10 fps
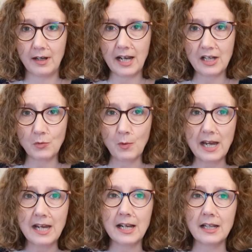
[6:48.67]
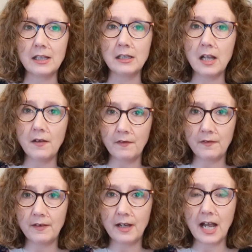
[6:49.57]
and we can
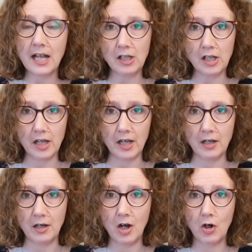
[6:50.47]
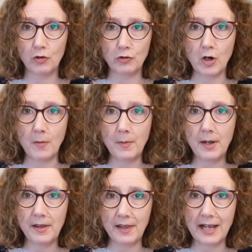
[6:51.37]
love and learn from
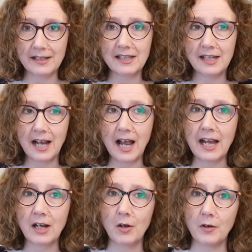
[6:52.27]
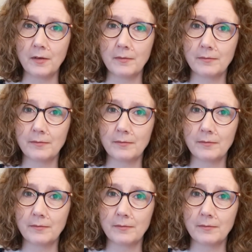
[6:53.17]
that icon.